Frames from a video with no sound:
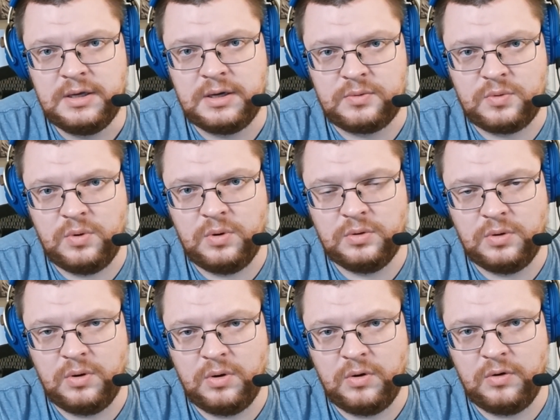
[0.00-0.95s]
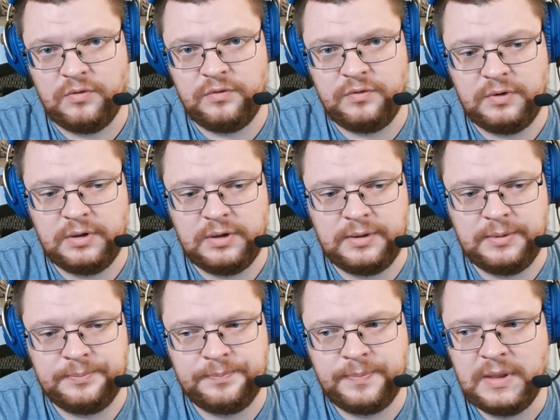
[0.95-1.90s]
role of
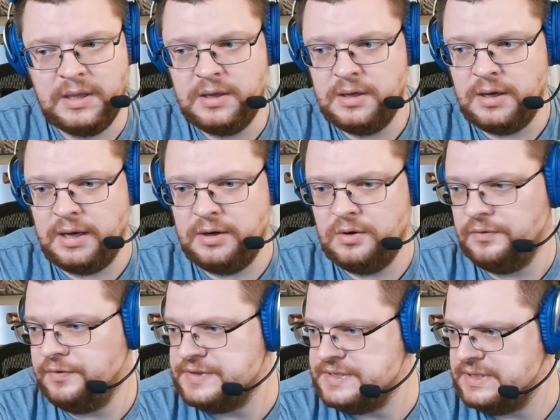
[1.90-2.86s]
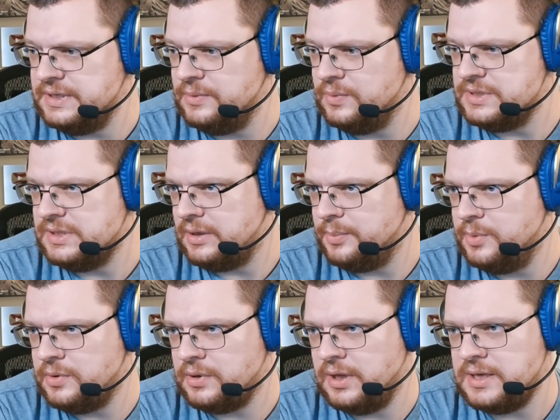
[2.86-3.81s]
uh, I don't know if it's it was like
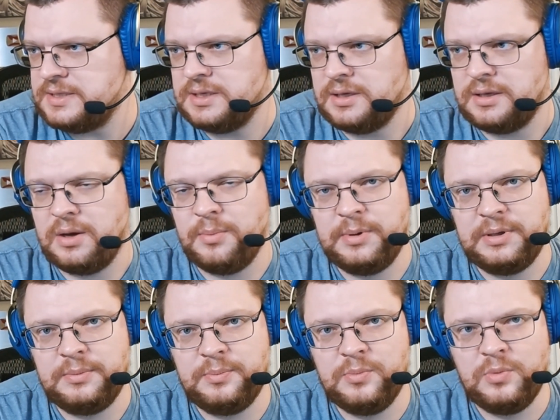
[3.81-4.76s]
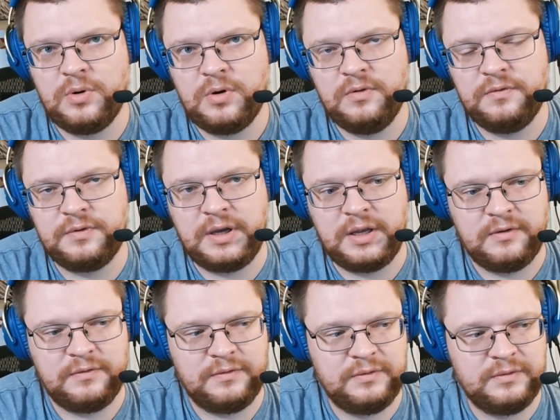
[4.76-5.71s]
pure testing now, but more of kind
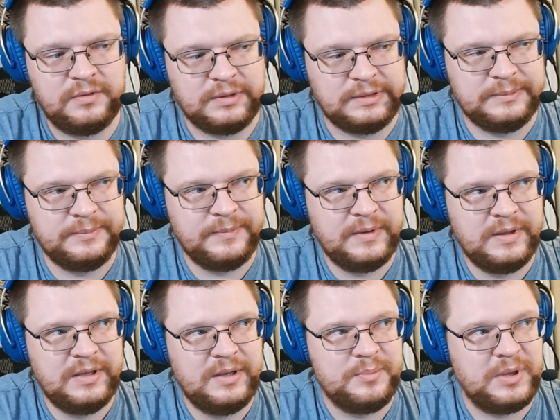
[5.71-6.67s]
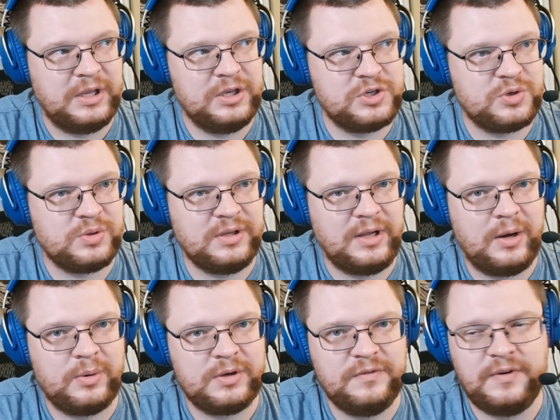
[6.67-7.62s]
of uh, making sure that
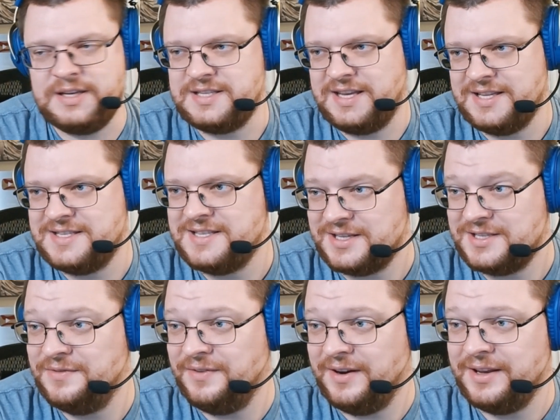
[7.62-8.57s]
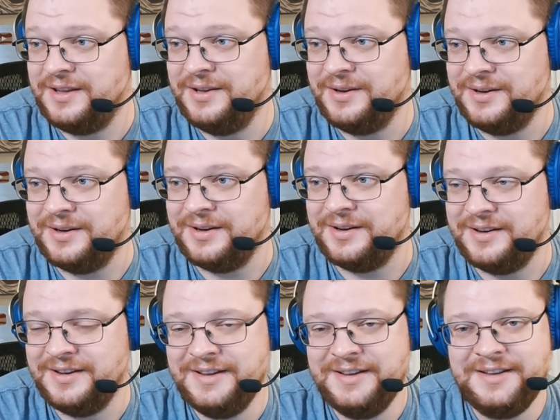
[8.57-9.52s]
our device gets certified uh,
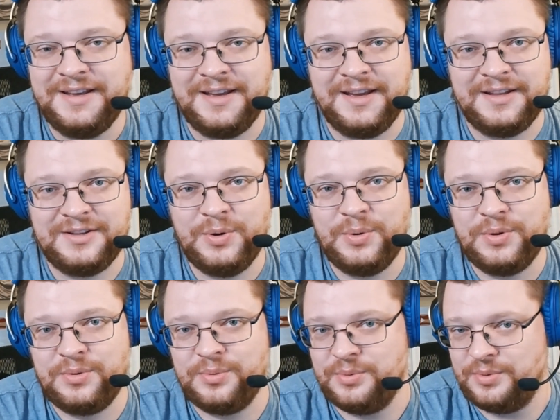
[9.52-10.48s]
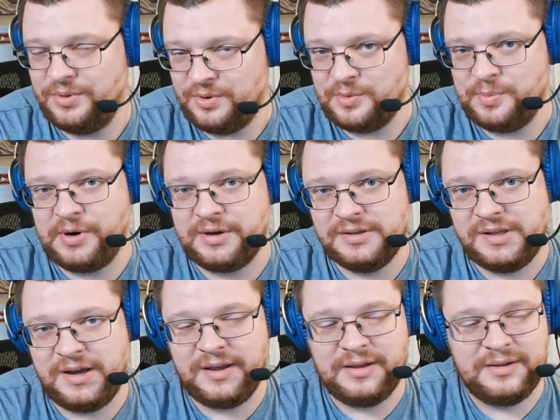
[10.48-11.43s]
and going through third-party
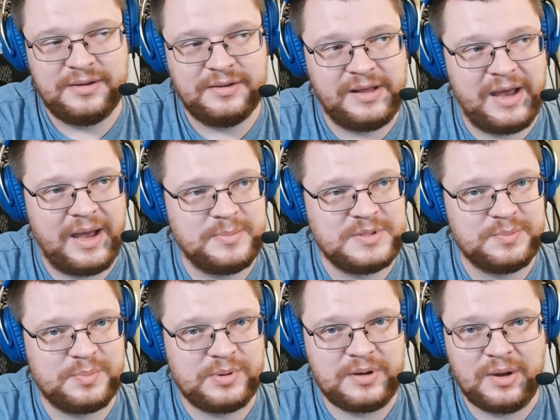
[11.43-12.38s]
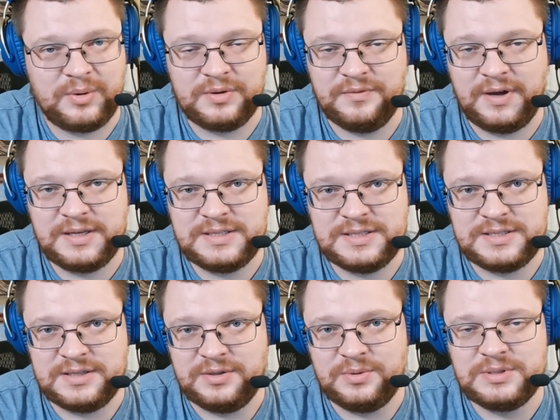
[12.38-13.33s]
li- uh, labs and bringing our
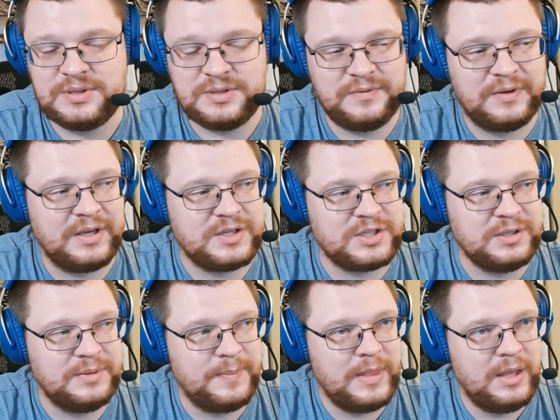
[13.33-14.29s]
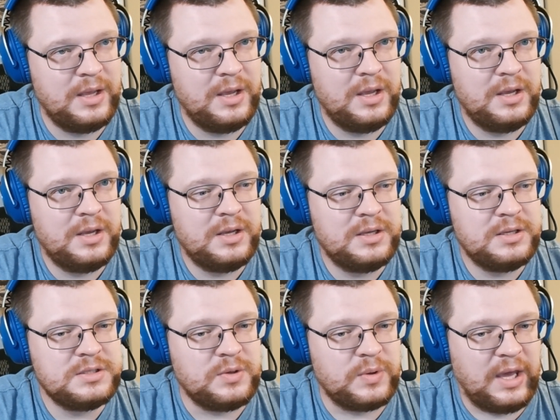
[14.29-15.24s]
devices and doing certification.
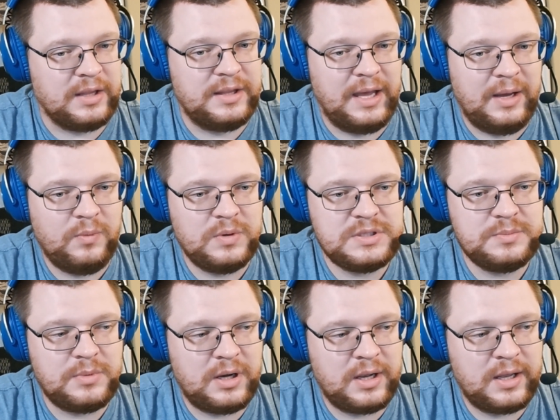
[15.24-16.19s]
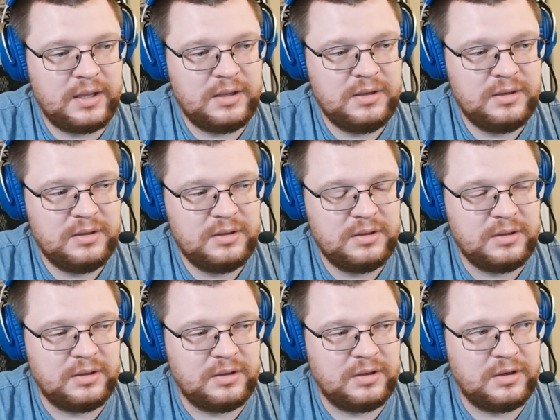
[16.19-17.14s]
So yeah, that was my
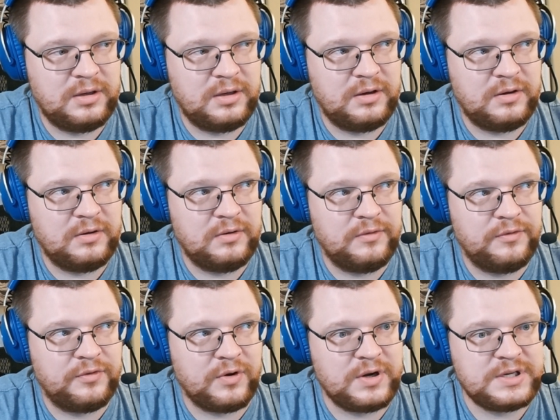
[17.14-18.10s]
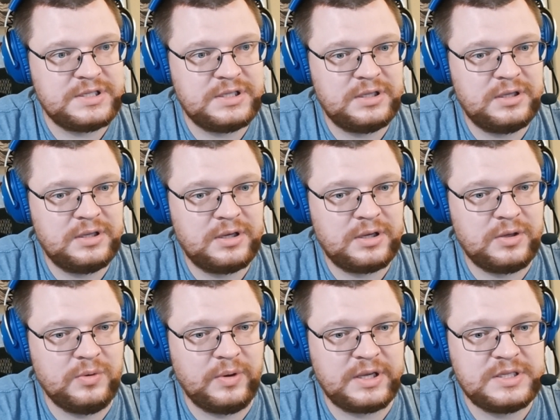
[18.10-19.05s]
uh, first
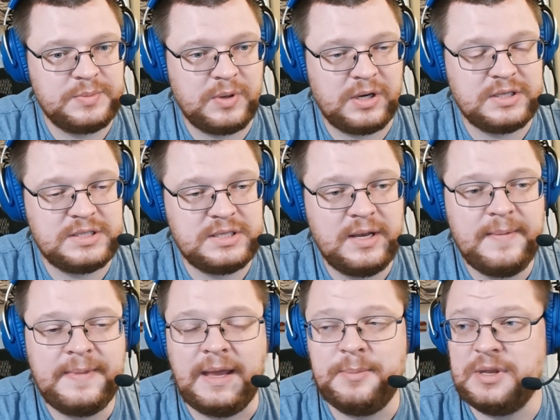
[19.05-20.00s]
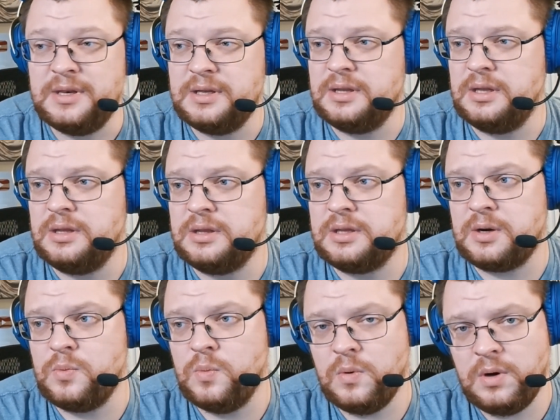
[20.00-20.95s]
QA experience. I mean,
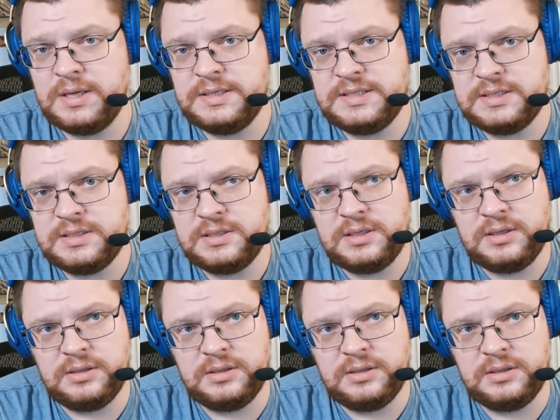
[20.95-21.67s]
there was